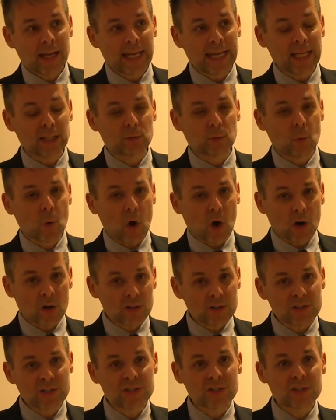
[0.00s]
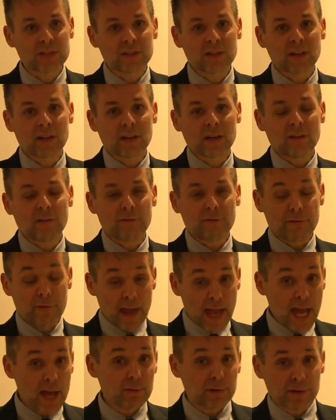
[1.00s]
it was uh,
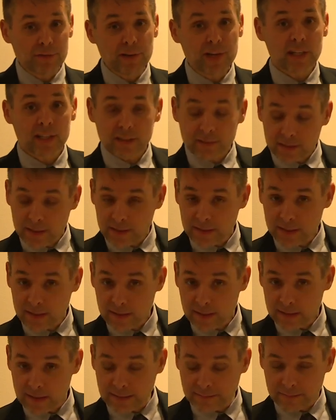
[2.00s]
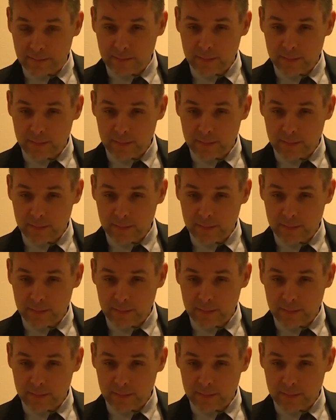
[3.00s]
very, very uh,